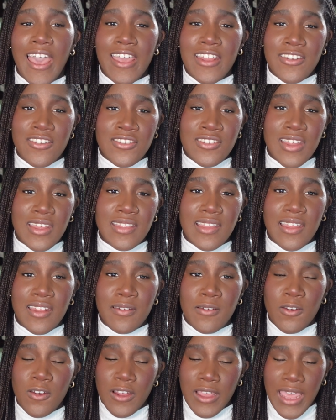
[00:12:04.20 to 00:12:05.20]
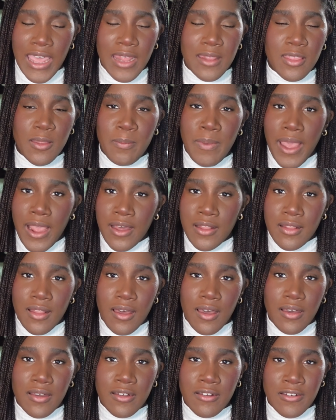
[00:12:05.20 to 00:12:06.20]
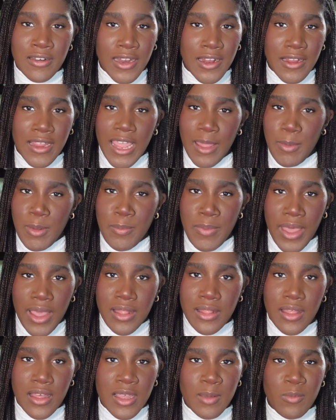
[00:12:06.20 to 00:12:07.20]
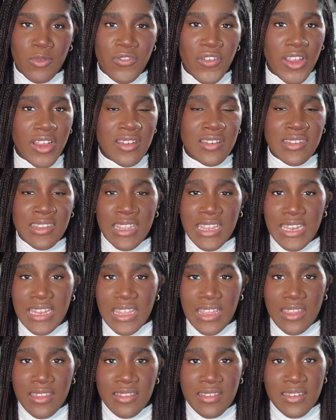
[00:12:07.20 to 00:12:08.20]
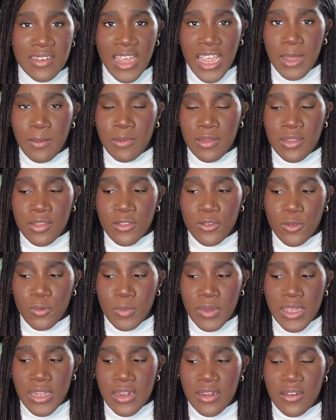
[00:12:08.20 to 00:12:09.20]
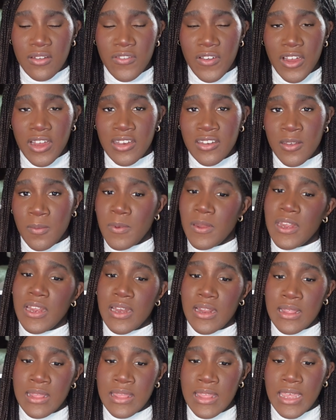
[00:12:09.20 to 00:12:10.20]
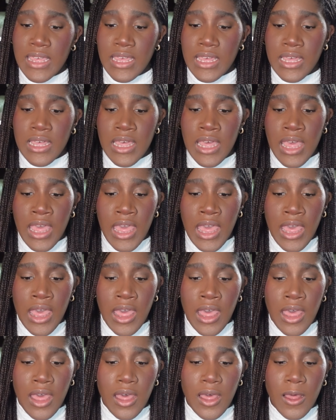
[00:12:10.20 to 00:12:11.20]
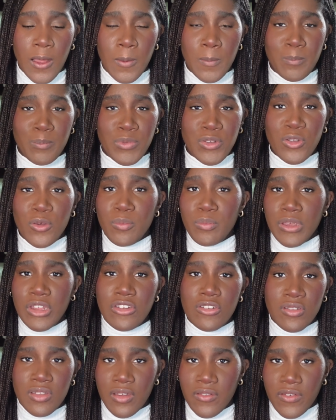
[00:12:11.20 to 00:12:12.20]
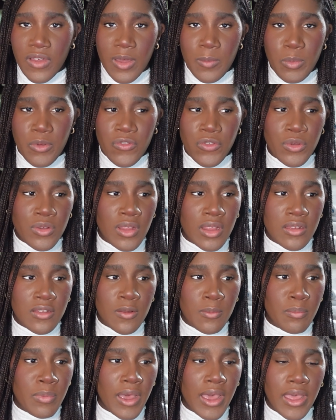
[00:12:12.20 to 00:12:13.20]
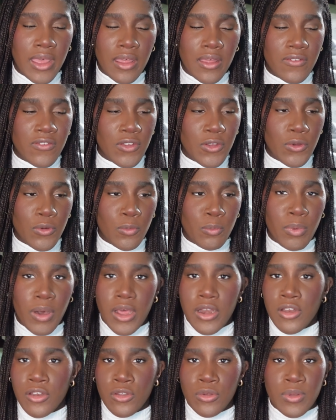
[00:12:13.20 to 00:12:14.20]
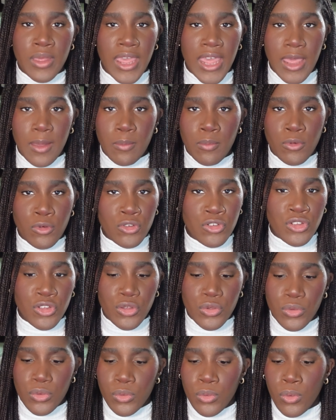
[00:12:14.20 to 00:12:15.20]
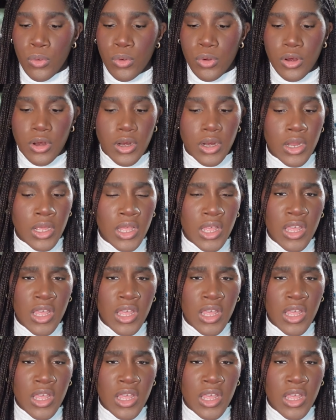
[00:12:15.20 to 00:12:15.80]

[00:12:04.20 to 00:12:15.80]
I understand that, again, the backlog or the gaming backlog can be very tedious and time consuming and a very intimidating thing. Um, but don't beat yourself up if you tend to buy, if you bought a new game or two, or